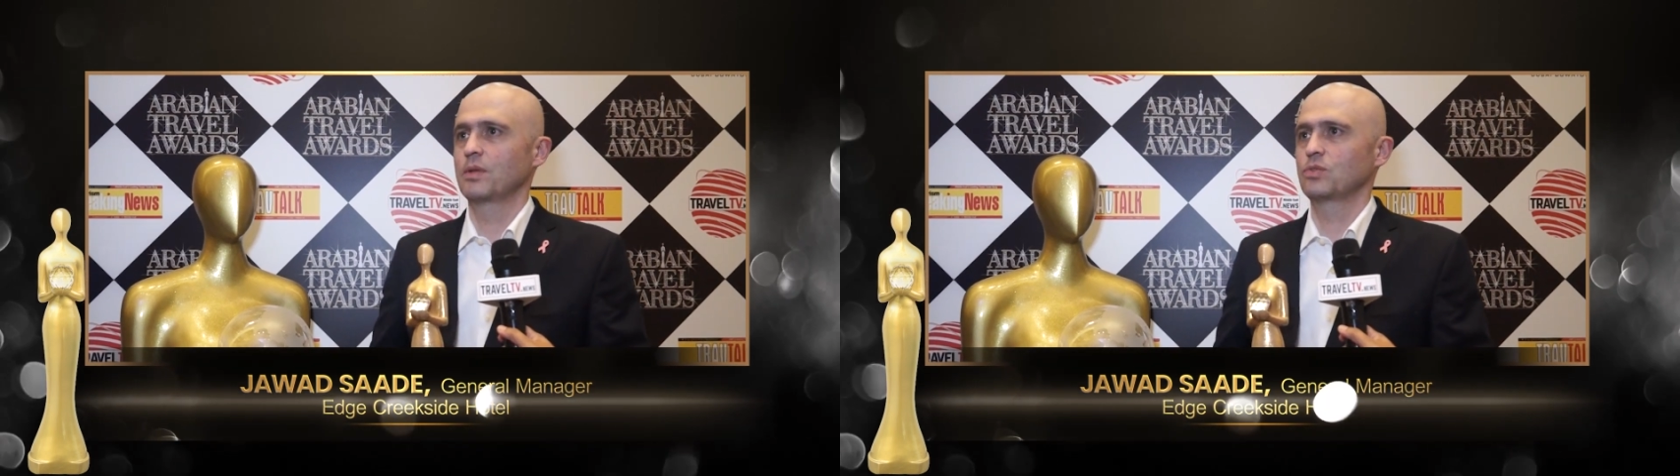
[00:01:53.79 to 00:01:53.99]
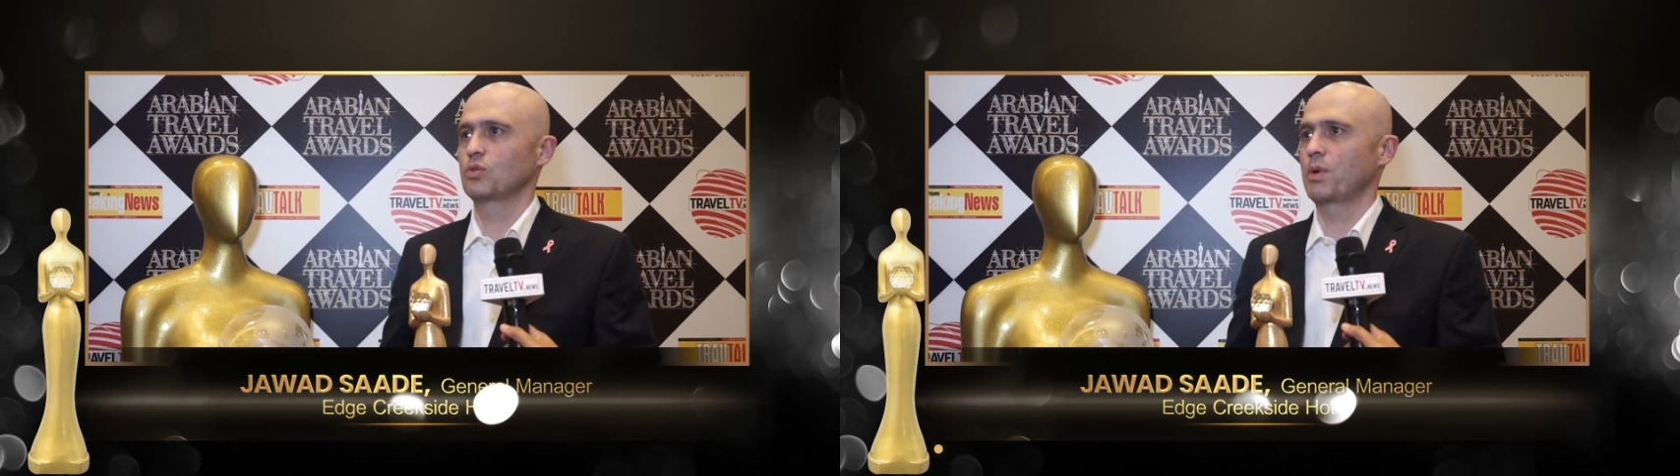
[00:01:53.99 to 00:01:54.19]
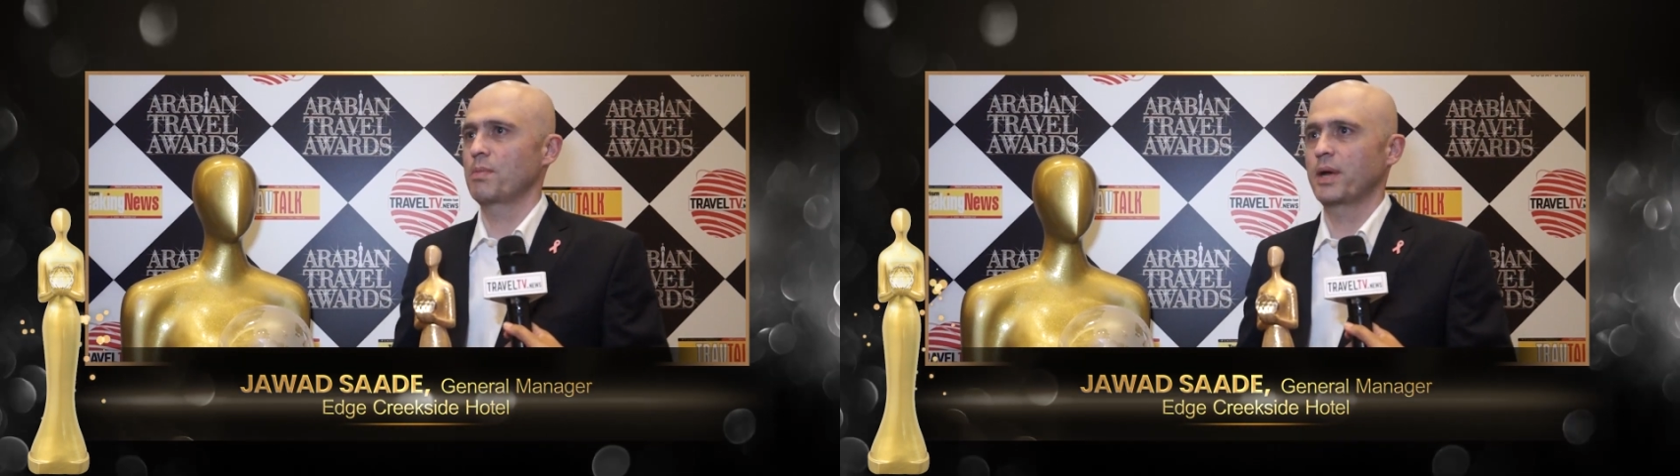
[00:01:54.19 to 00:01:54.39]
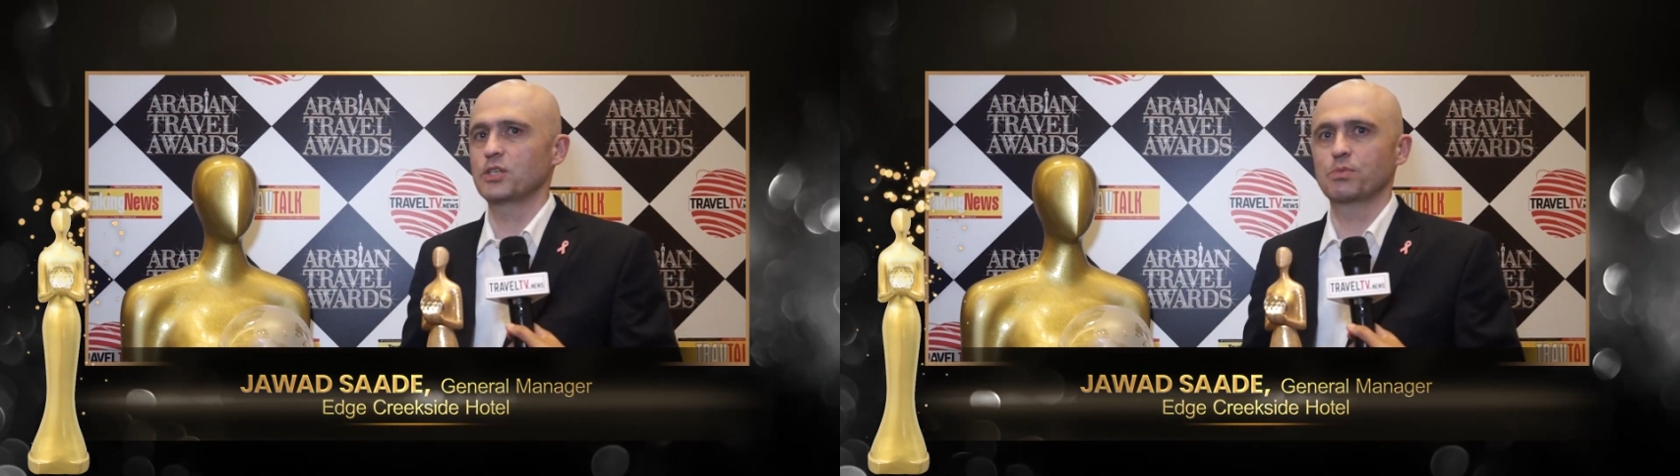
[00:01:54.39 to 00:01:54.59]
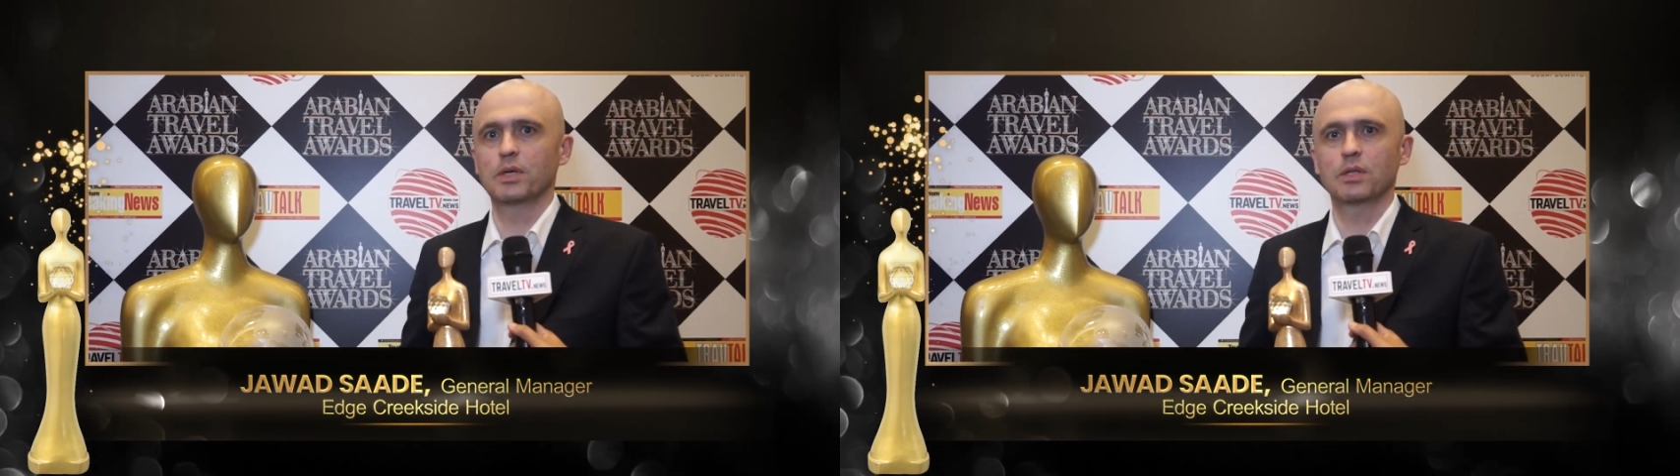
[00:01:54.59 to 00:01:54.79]
to my
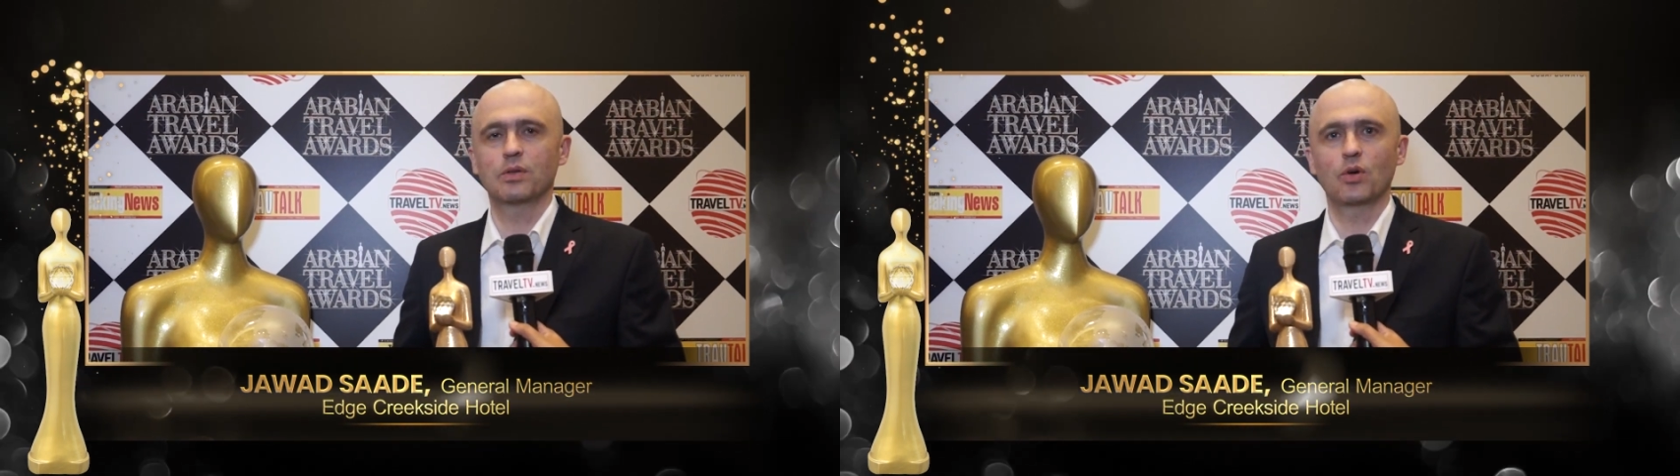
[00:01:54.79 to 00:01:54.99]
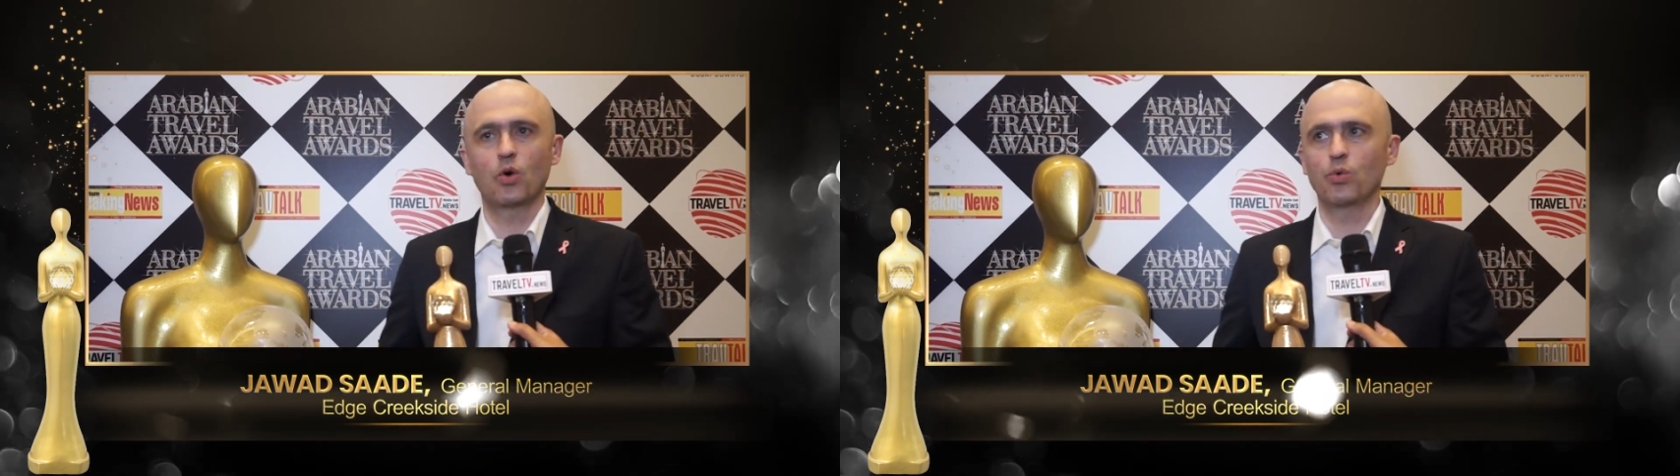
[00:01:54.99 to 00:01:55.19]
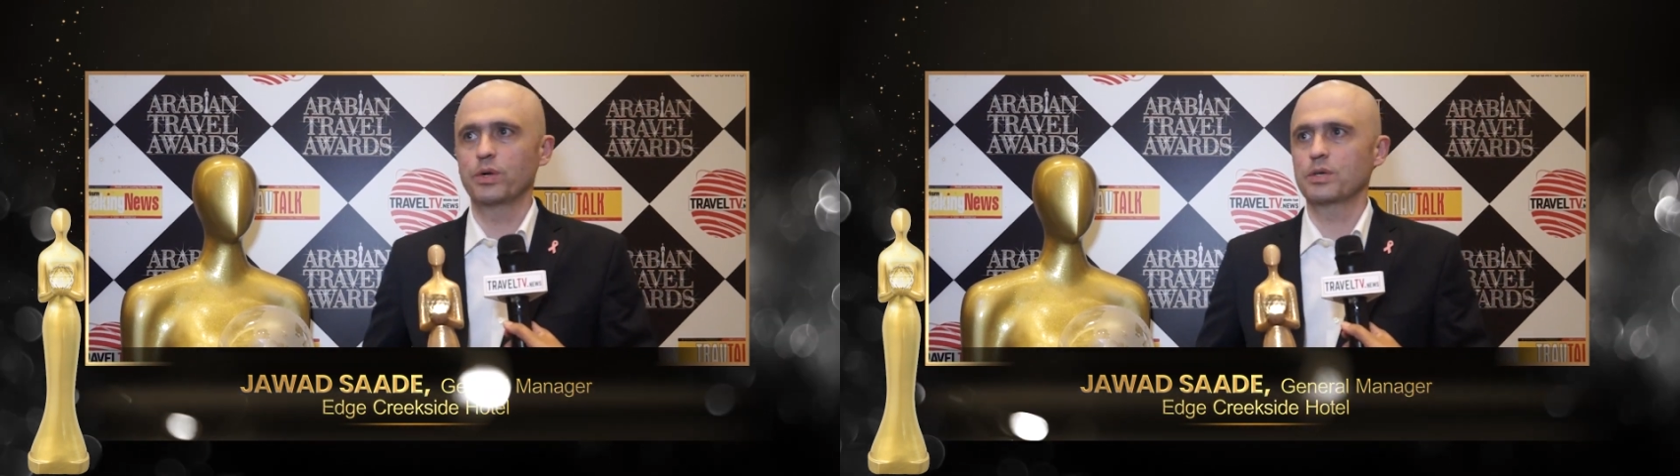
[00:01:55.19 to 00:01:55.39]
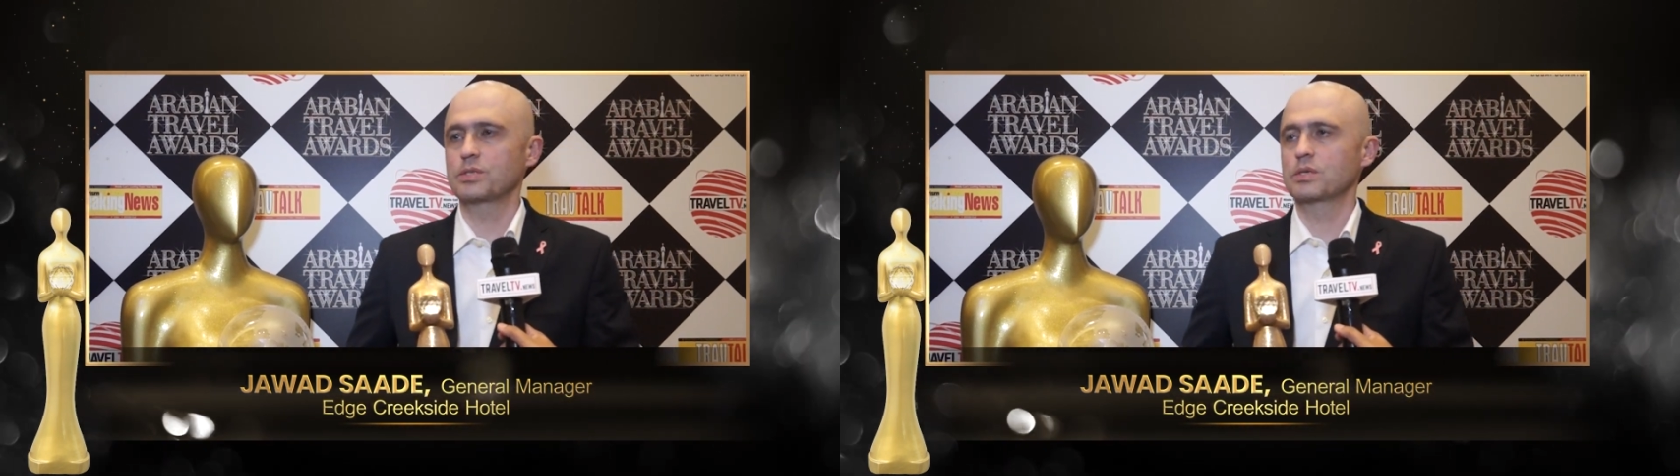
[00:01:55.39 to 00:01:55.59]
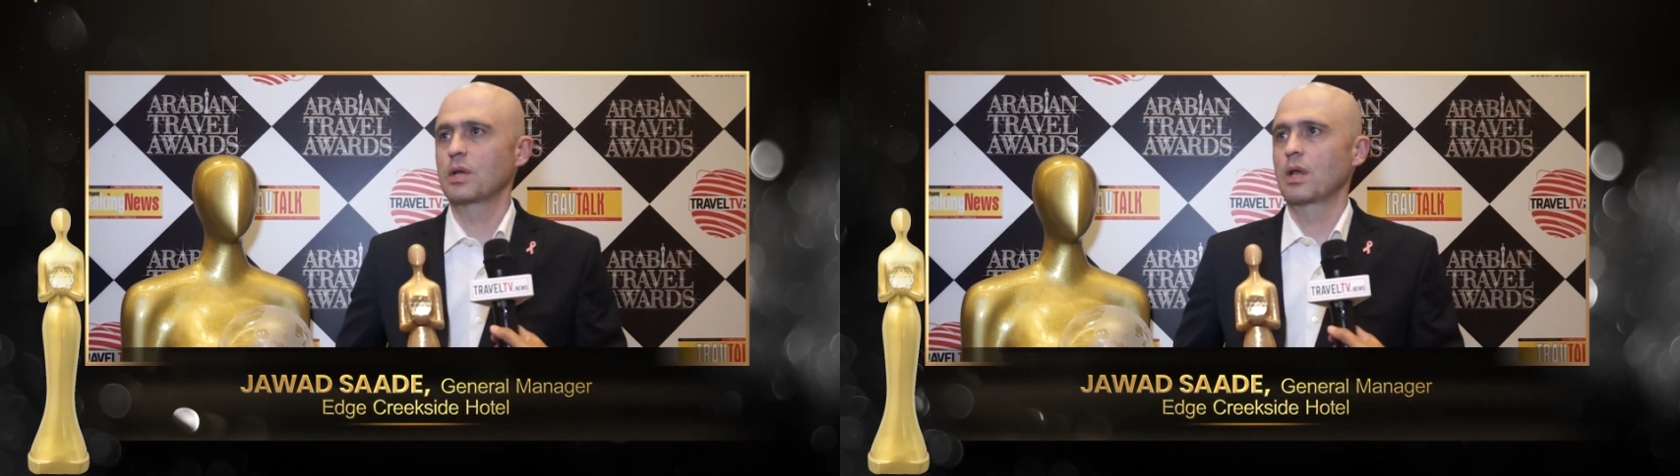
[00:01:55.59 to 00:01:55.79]
management,
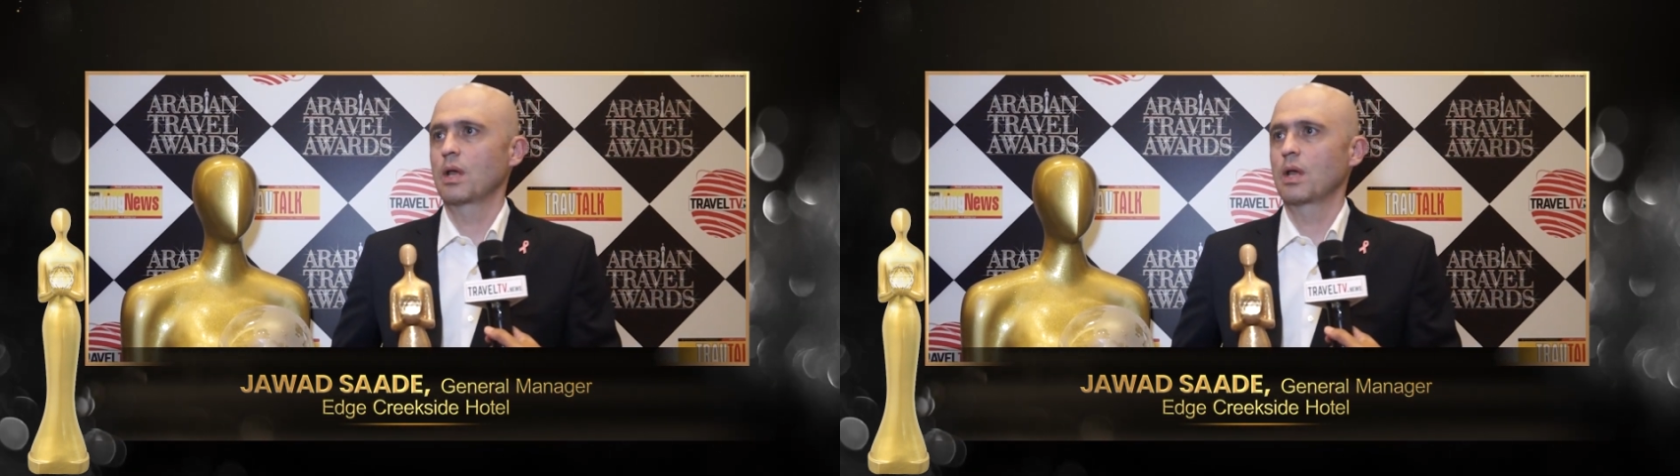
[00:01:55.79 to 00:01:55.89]
owners,